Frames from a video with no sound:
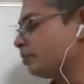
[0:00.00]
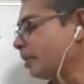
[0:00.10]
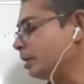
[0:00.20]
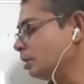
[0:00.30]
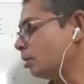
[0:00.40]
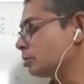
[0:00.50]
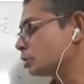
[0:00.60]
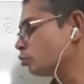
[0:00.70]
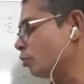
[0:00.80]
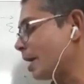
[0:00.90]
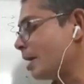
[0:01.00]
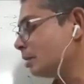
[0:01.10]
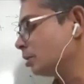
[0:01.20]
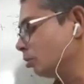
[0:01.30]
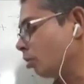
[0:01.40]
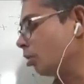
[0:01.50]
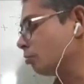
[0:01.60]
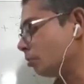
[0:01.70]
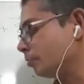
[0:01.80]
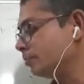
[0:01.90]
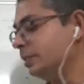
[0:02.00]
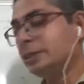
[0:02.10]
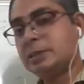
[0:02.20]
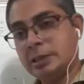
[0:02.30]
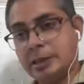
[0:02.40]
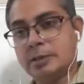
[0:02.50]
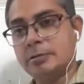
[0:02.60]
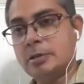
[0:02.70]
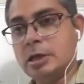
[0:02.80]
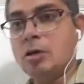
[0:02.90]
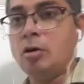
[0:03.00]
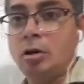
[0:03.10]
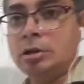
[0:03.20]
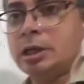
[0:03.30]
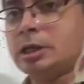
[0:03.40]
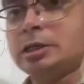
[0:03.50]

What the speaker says: to find out squared norm of this thing, all that I